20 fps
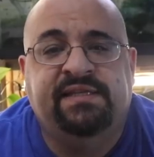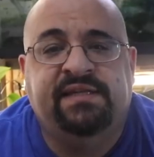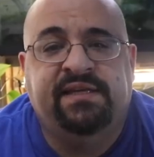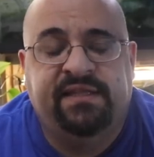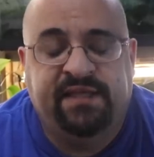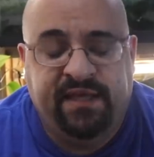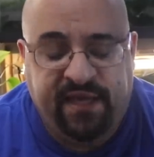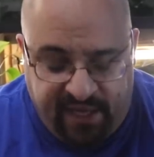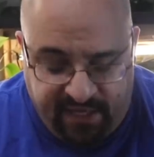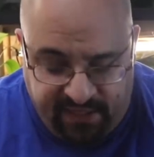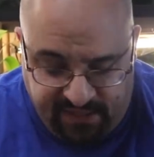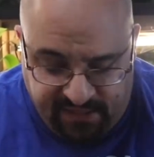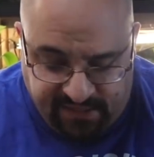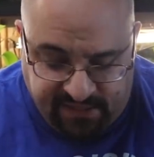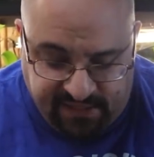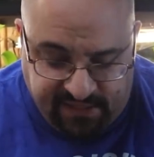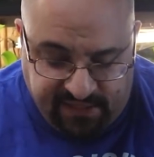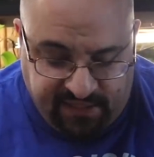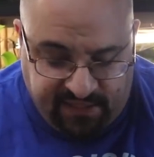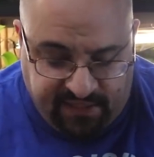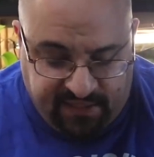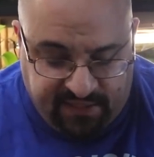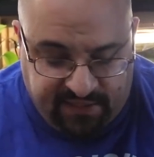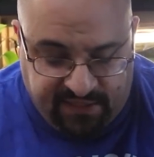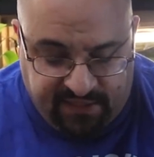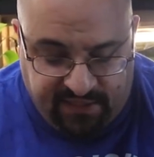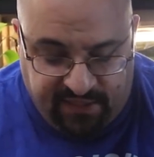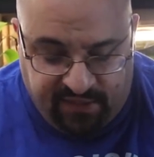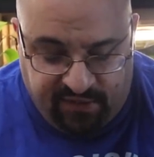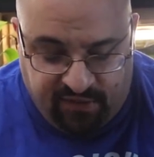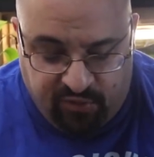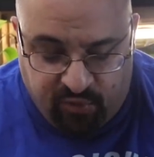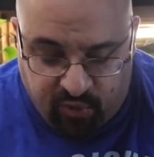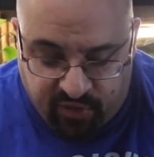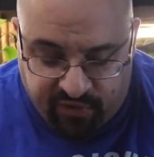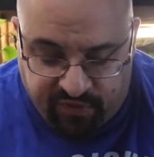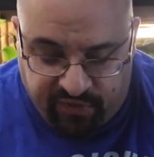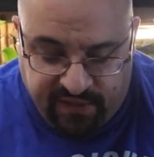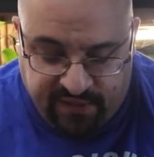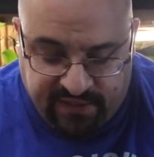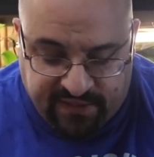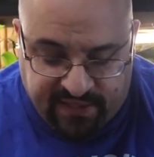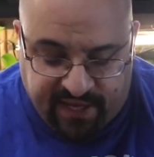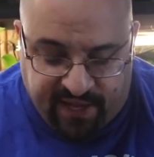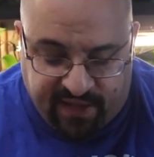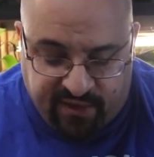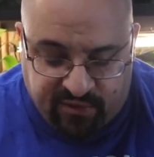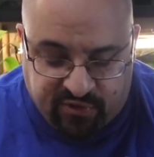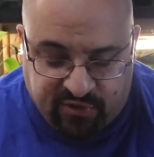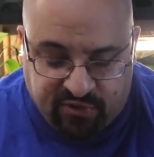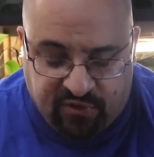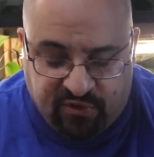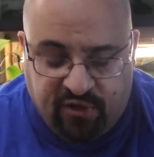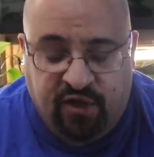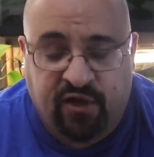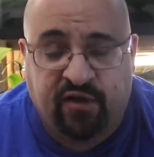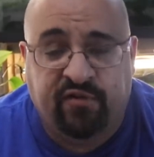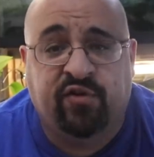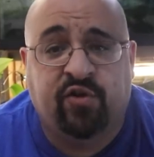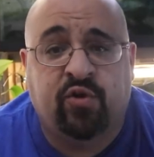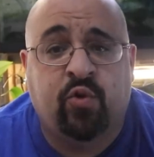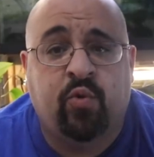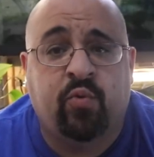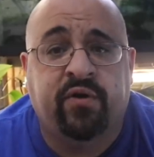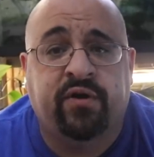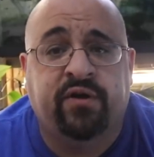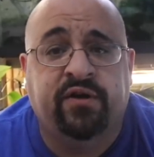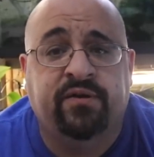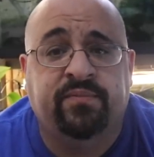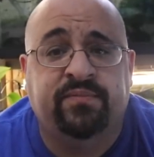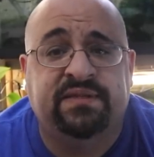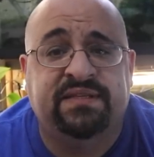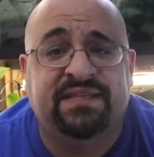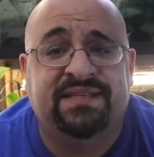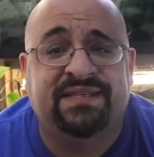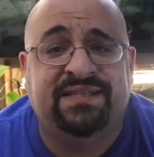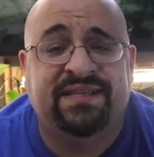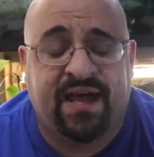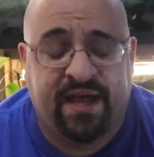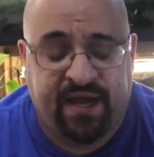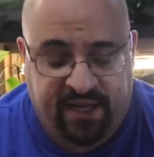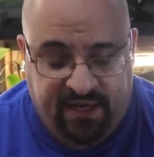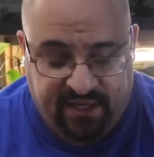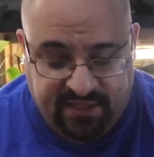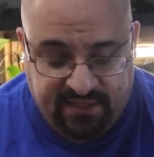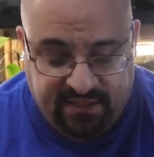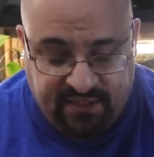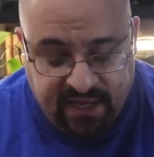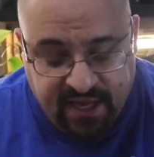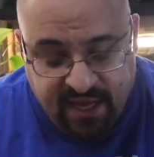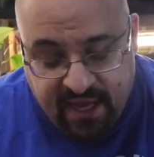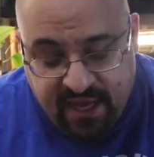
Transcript: The NEC is the Northeast Council of Aquarium Societies,